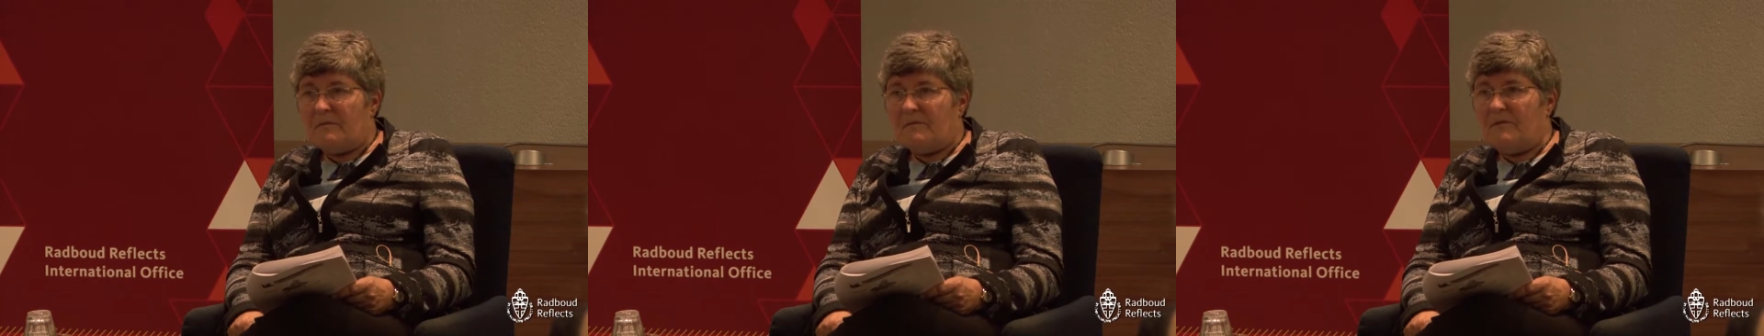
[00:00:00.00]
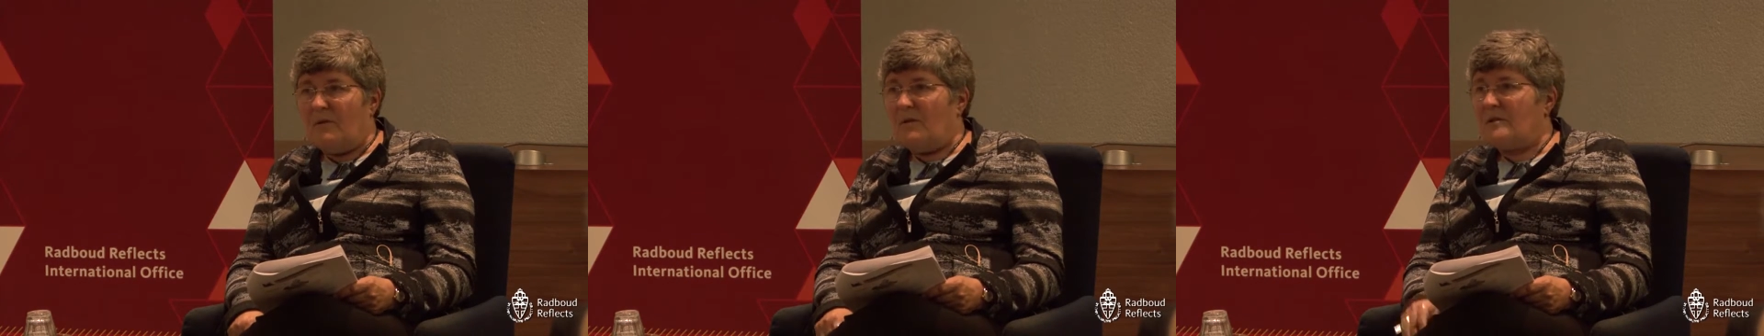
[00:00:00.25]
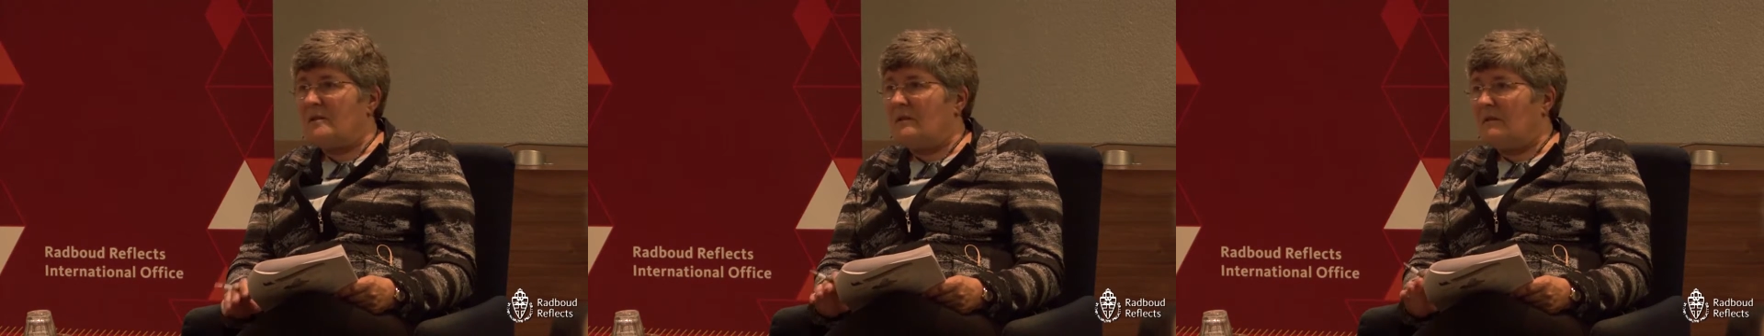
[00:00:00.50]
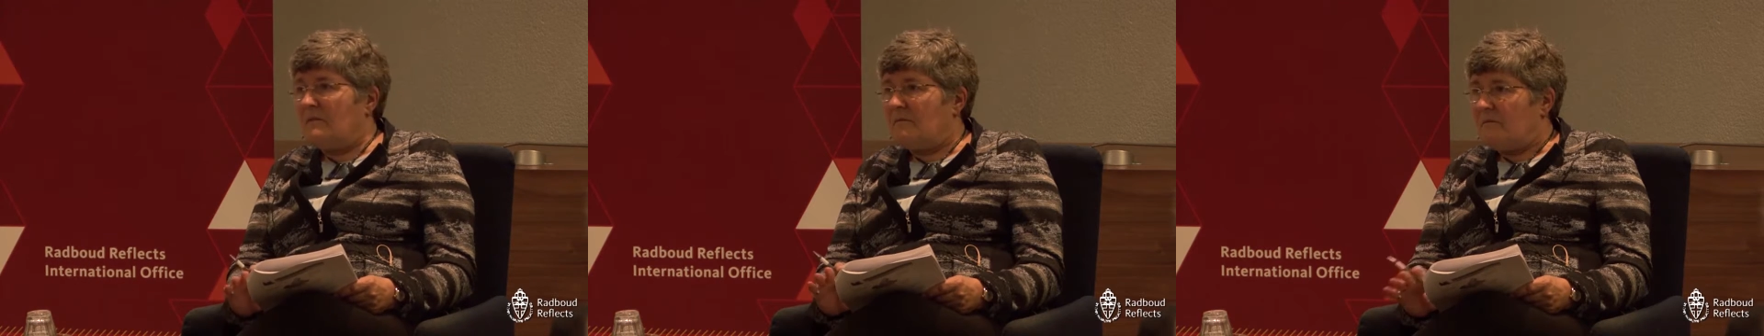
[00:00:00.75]
focused
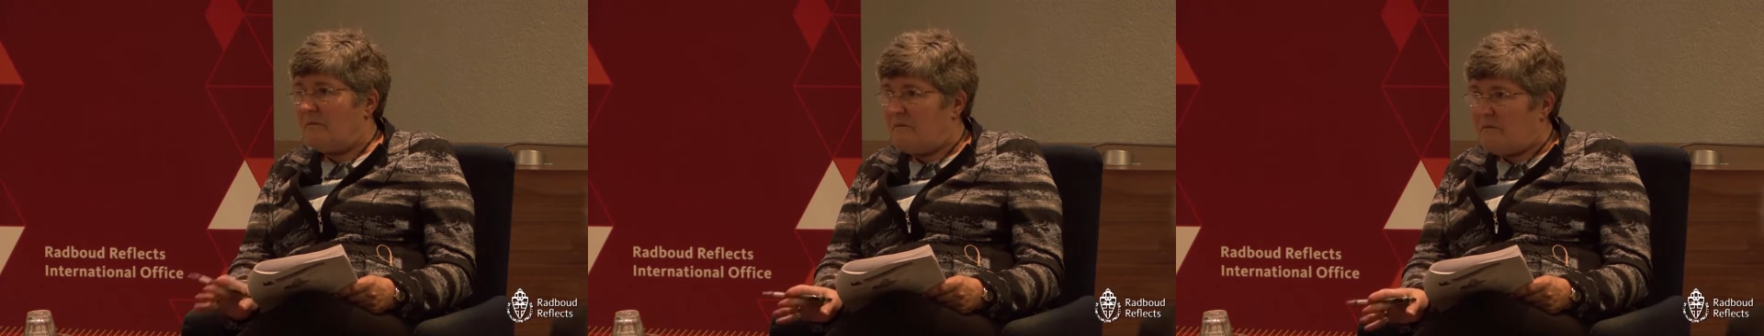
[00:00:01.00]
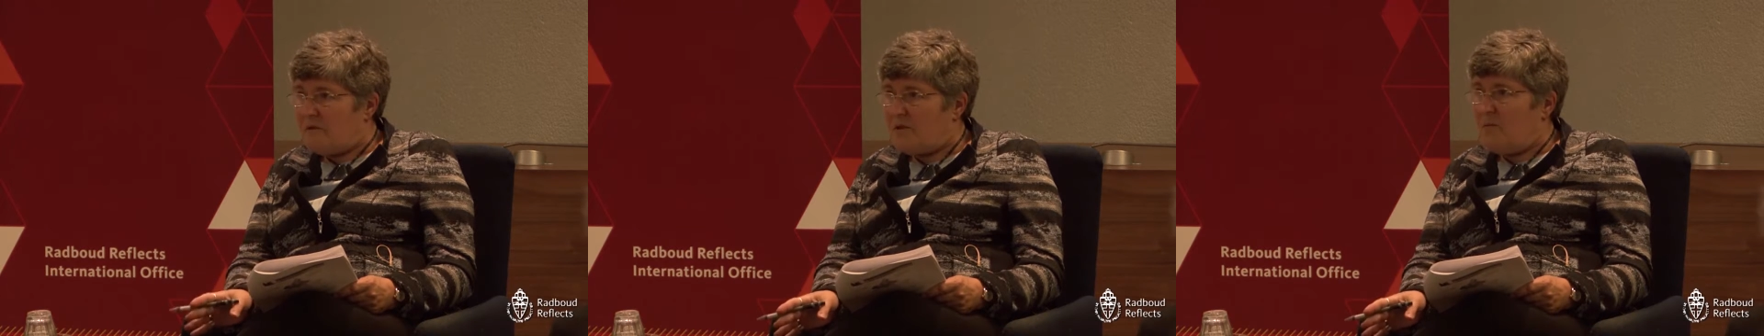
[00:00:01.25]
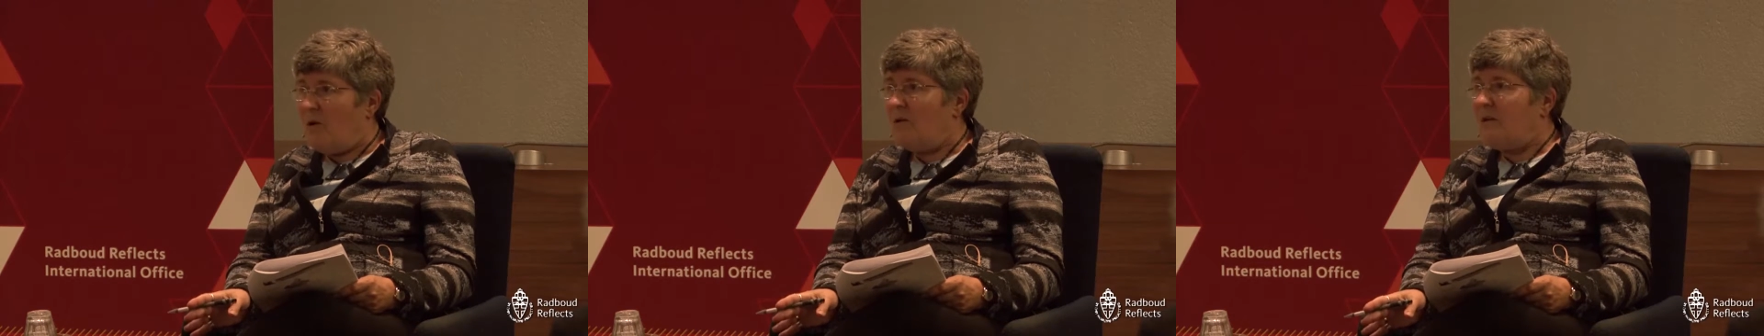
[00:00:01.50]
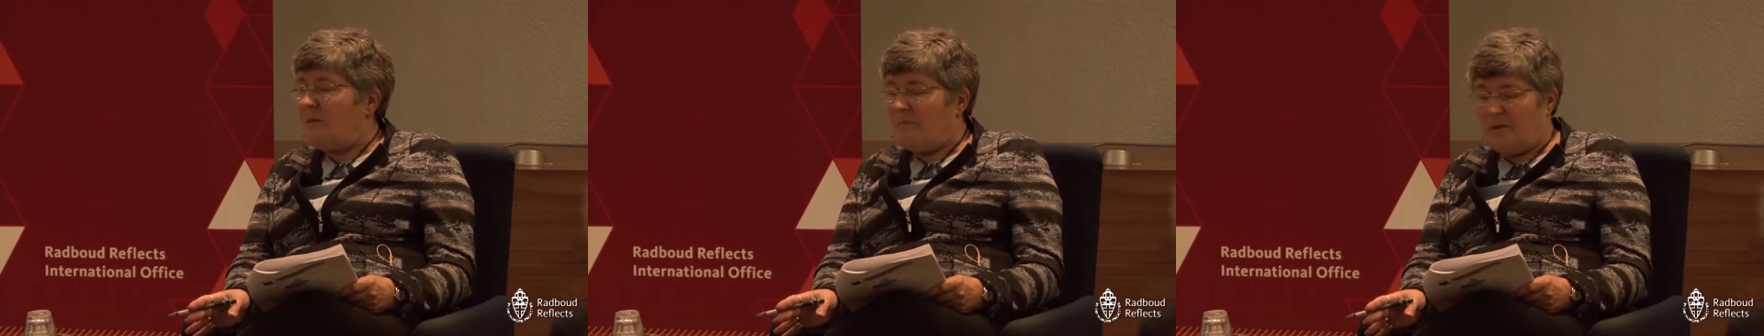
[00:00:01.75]
on the small
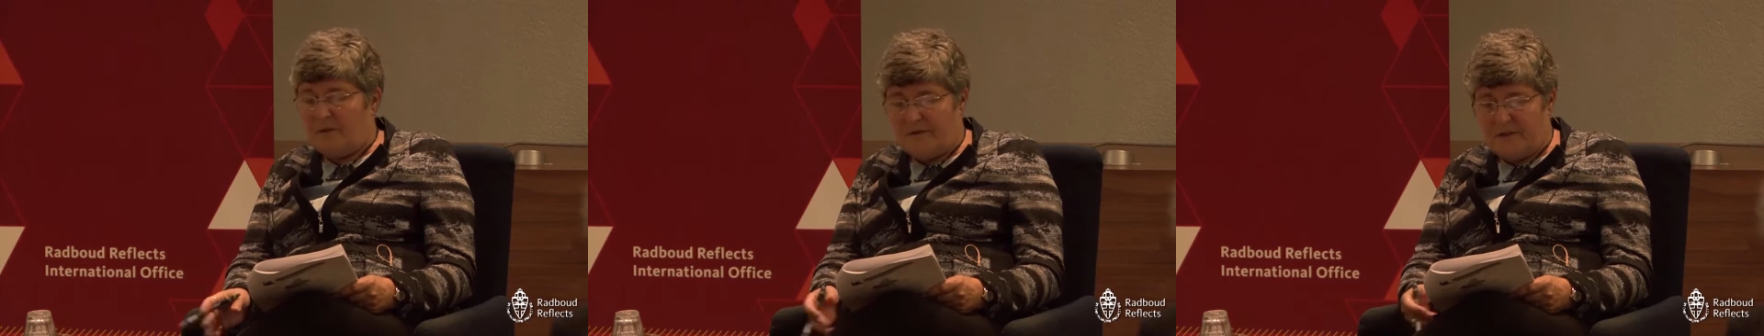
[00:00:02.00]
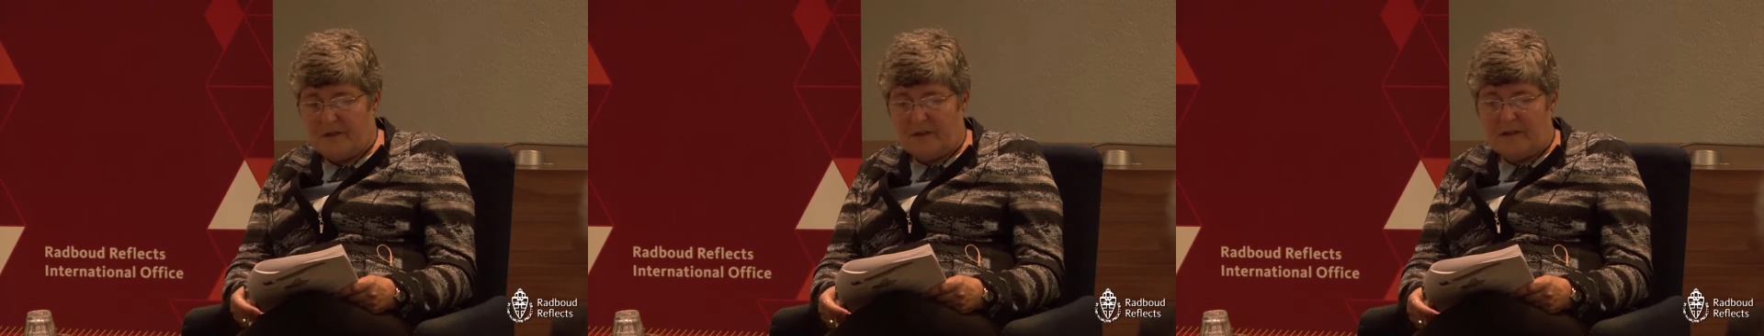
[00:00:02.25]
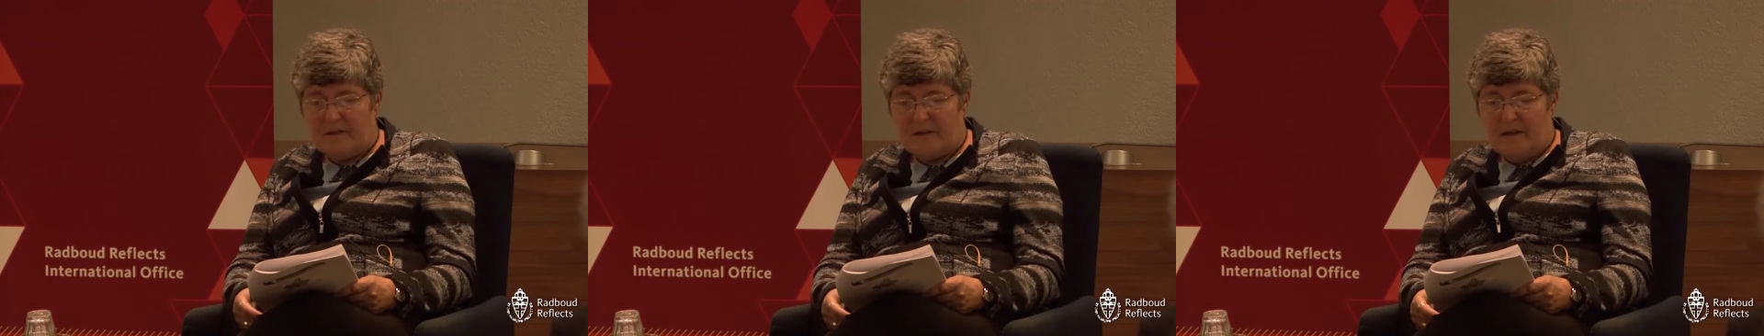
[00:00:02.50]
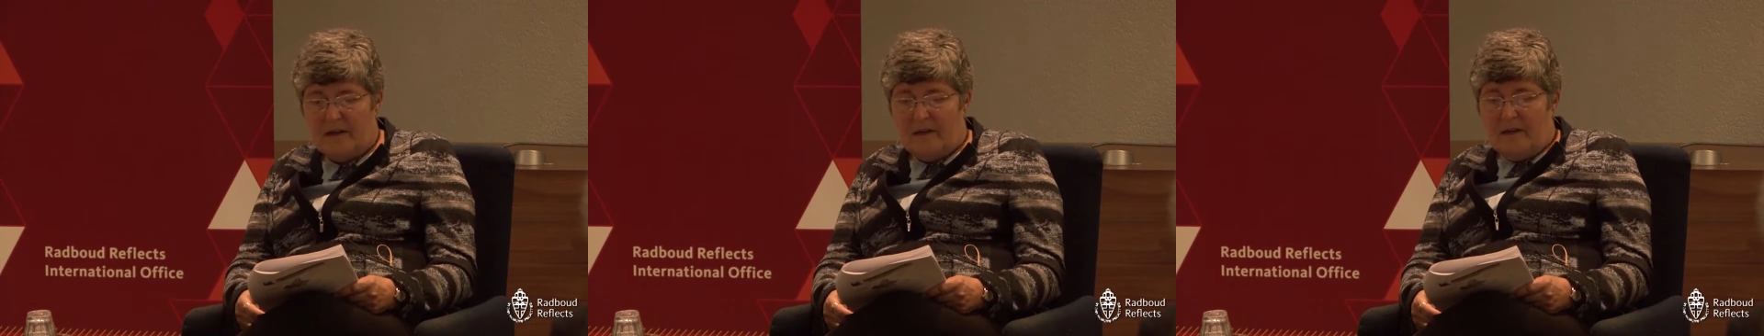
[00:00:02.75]
number of cities,